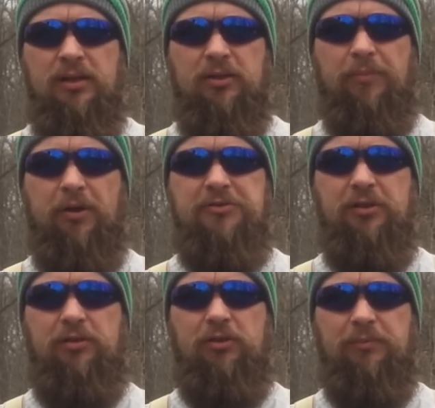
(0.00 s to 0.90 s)
the person
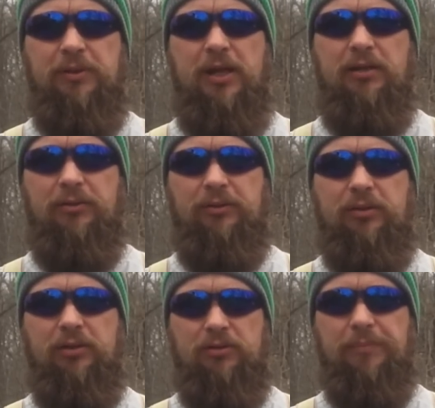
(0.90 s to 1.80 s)
that took them down
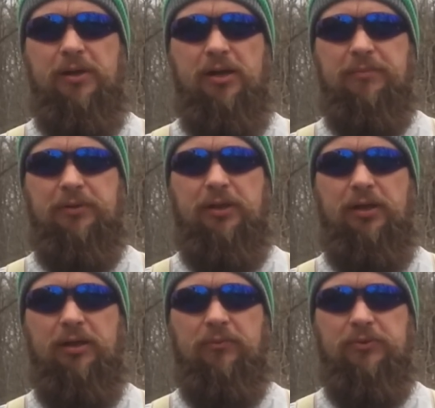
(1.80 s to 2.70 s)
took the bottom
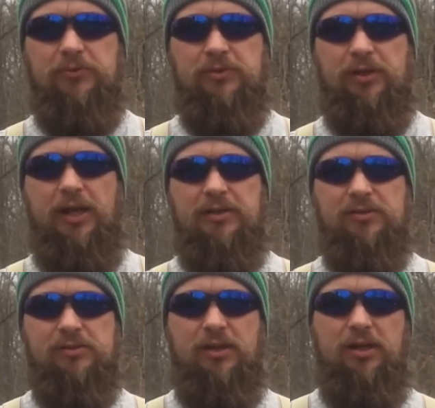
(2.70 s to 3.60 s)
cut, which was the
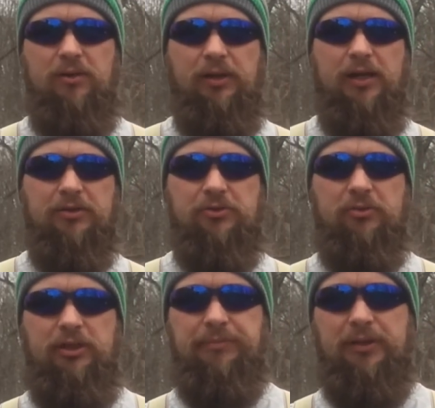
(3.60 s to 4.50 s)
nicest log out of the
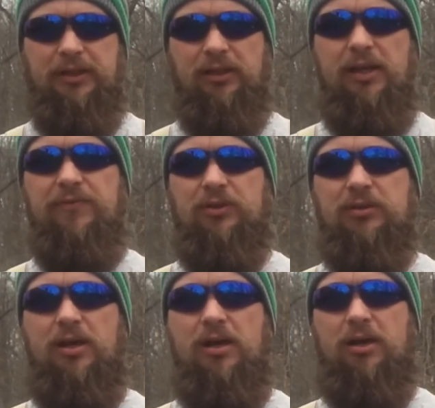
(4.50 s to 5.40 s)
tree, but he left the
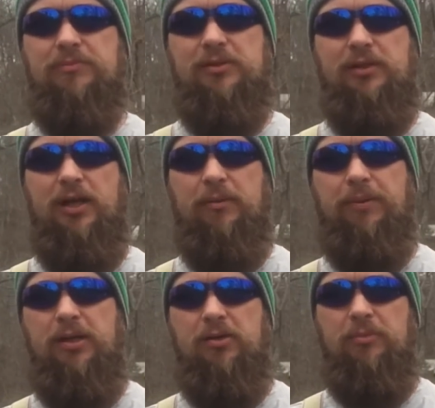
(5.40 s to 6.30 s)
tops and kind of
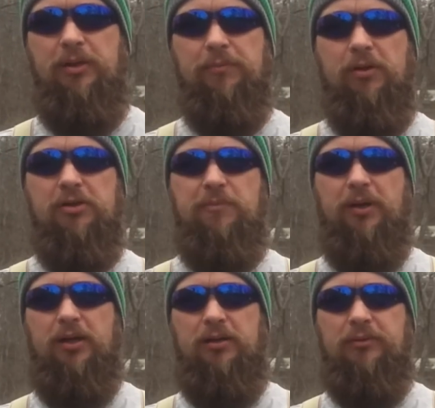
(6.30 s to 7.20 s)
piled them in a brush
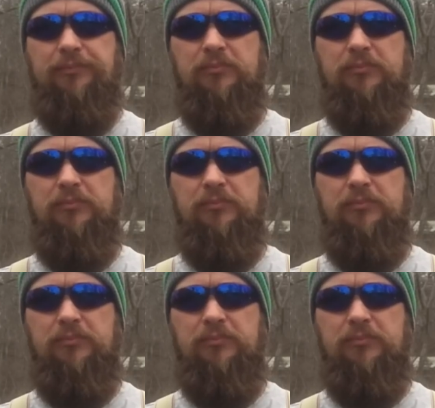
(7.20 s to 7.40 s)
pile.